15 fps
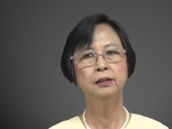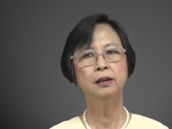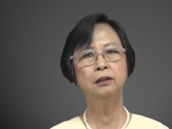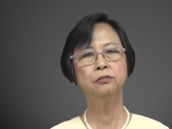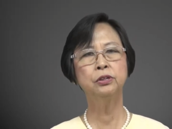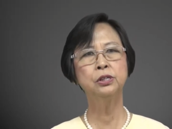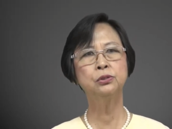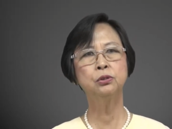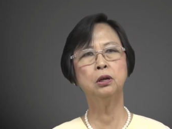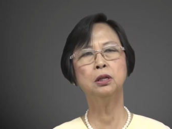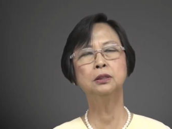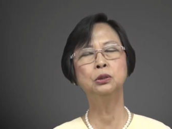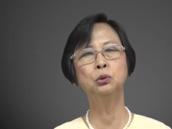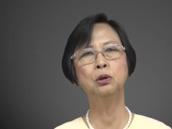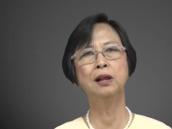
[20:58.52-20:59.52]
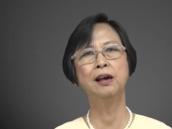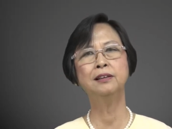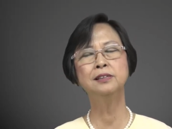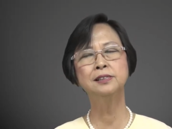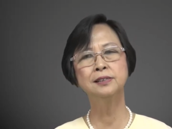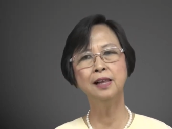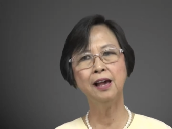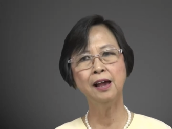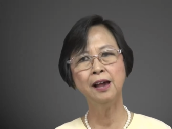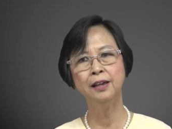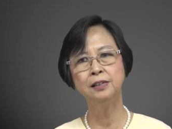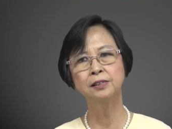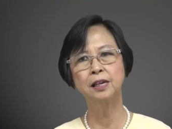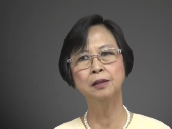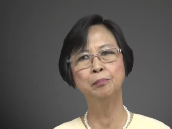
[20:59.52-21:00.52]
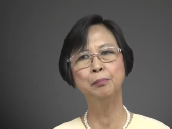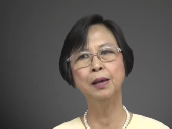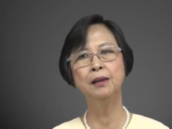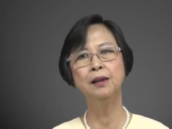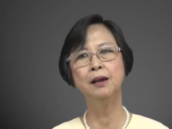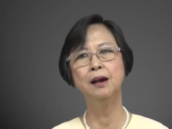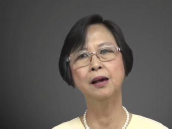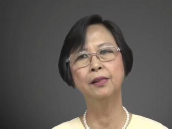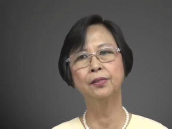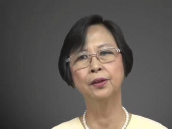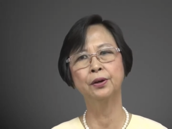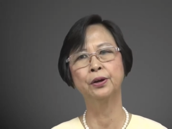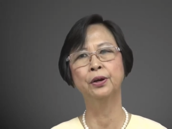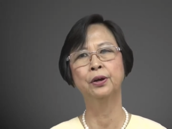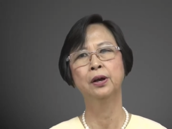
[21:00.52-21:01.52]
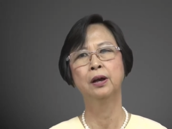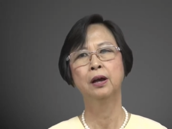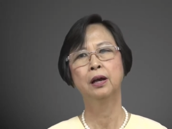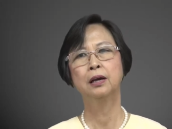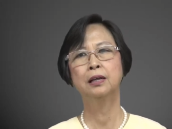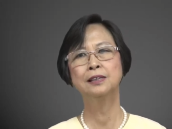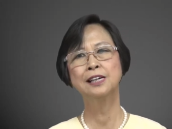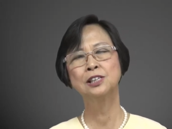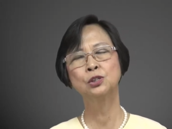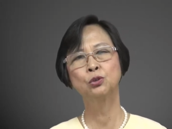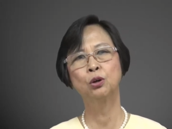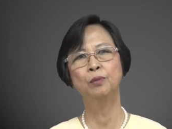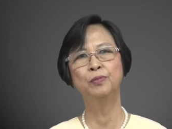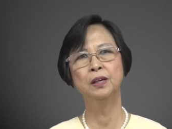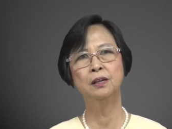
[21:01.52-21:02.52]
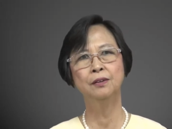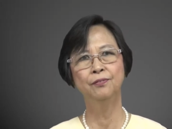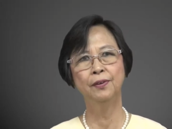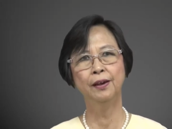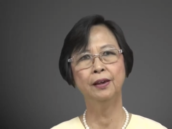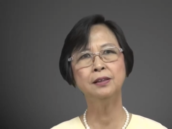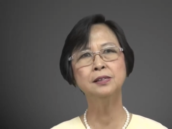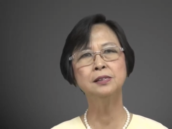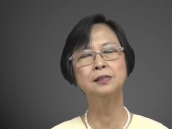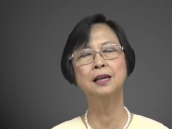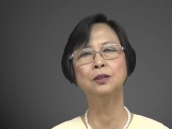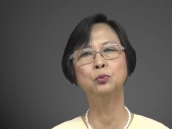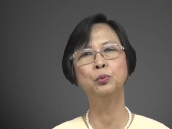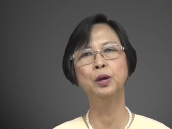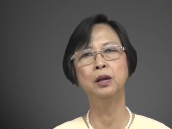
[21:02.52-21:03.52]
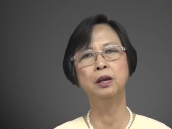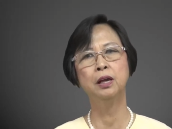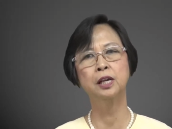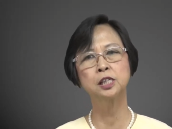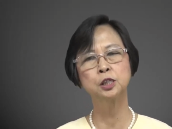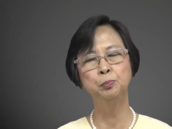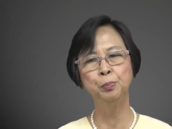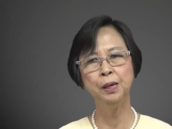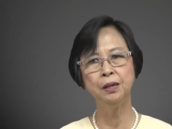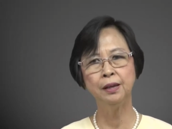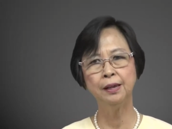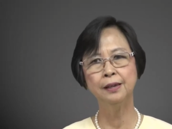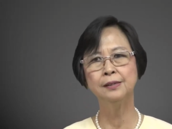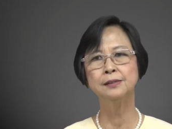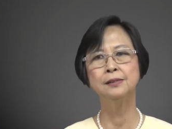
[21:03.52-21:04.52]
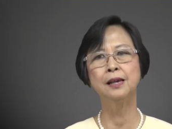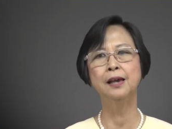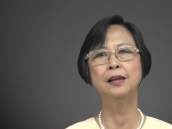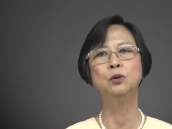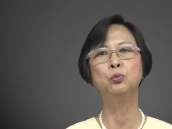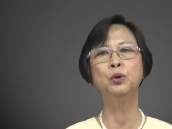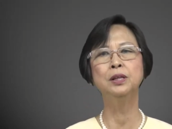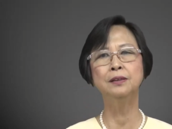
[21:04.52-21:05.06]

that result to landslides and many other catastrophic events that we experience and